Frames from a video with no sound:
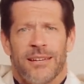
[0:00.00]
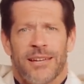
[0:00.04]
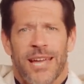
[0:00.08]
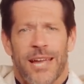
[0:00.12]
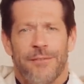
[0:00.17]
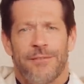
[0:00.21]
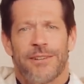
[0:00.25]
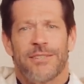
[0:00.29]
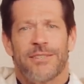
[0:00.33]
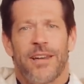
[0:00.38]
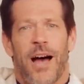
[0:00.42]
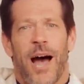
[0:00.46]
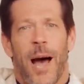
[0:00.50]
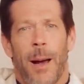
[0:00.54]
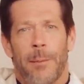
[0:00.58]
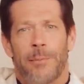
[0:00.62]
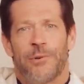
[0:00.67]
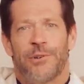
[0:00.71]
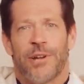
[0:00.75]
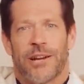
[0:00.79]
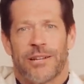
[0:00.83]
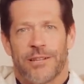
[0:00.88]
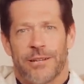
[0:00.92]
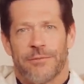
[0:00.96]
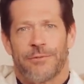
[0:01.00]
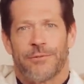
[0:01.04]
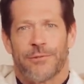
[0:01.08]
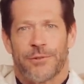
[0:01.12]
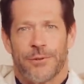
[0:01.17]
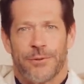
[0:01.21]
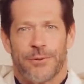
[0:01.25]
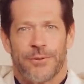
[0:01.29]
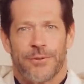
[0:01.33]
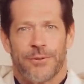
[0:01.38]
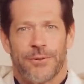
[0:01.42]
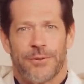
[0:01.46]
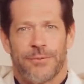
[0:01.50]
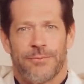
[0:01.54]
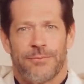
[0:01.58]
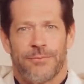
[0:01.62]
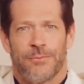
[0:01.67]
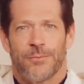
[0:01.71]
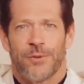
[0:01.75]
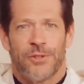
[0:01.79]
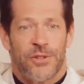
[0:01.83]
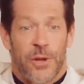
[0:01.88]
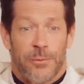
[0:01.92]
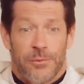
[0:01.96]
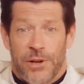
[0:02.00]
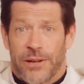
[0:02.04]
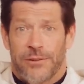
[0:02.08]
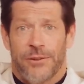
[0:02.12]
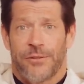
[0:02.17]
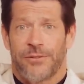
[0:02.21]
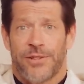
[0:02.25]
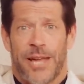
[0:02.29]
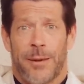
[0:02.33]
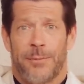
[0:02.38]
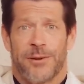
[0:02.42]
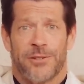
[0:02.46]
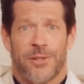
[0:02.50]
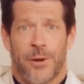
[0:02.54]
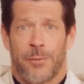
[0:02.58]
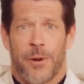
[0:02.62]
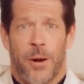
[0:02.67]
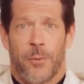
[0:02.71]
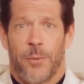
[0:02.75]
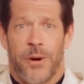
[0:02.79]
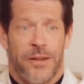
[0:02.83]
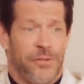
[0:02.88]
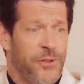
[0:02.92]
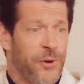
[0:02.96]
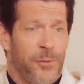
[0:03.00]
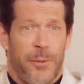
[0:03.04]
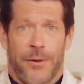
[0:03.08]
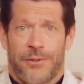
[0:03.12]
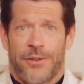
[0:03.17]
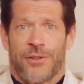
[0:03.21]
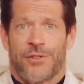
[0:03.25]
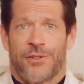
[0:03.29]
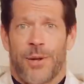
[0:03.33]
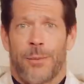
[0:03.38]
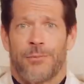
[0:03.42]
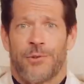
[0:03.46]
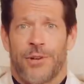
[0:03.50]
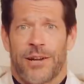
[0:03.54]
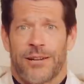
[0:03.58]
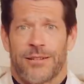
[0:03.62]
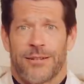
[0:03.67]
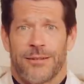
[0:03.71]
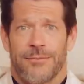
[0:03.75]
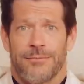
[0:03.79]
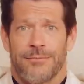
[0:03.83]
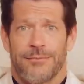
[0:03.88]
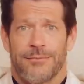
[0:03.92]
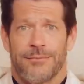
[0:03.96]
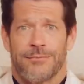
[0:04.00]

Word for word: gave us objective truth. The subjective statements are about what? They're about the subject.